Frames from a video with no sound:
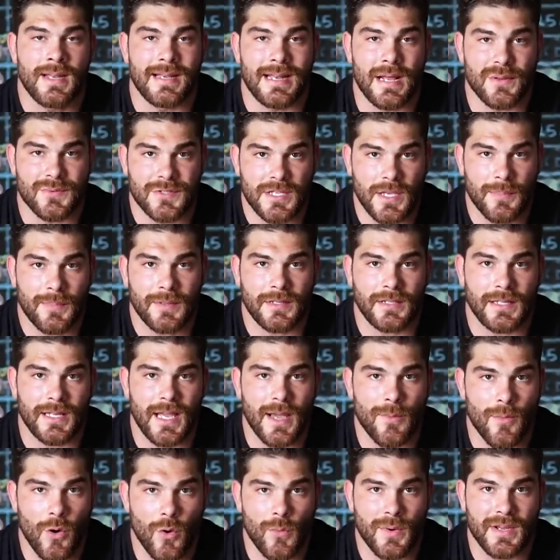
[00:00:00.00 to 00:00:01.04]
Now, typically
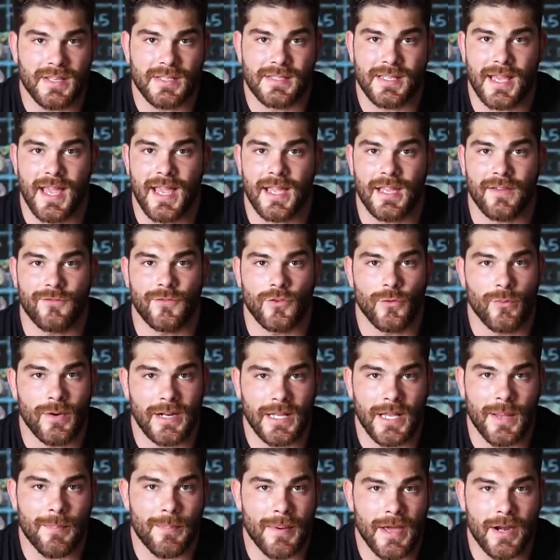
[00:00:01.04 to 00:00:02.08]
I'm always saying if you
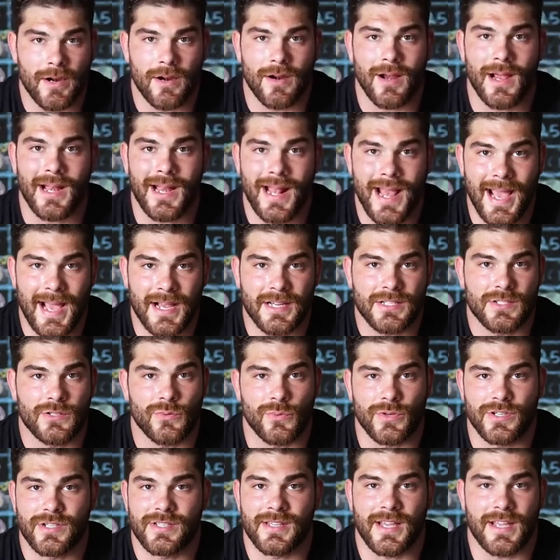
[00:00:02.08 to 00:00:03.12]
wanna get better at X,
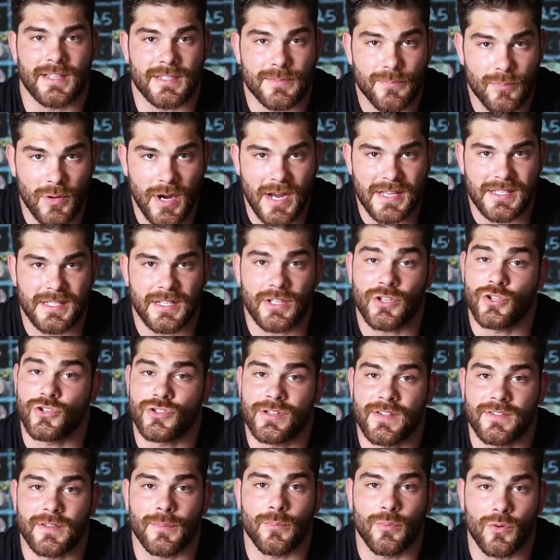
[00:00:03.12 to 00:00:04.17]
which say it's pressing, you
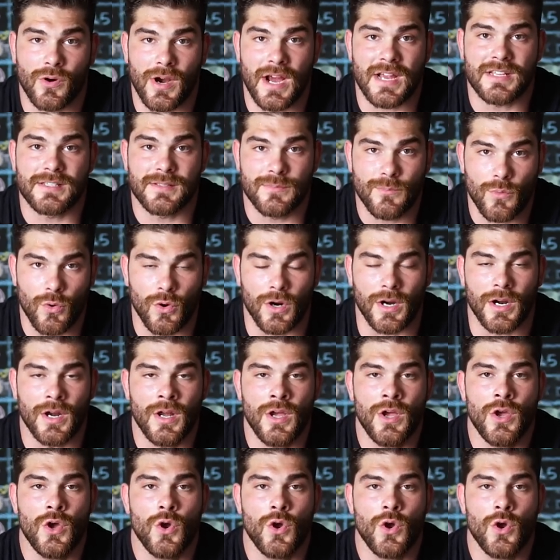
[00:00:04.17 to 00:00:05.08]
just have to press more,